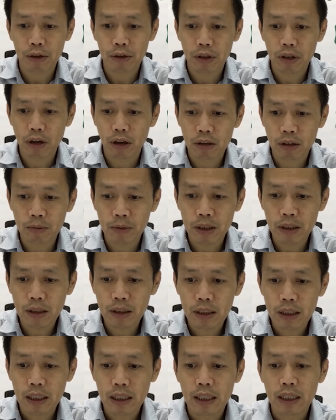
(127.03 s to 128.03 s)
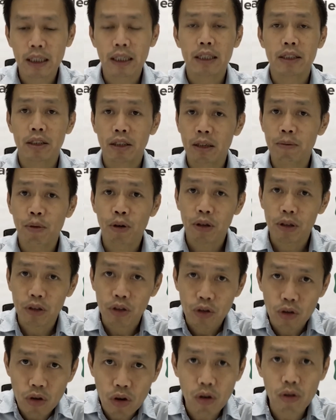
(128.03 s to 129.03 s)
economy, Singapore is
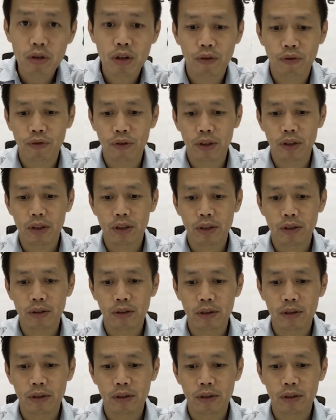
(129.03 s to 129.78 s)
no different.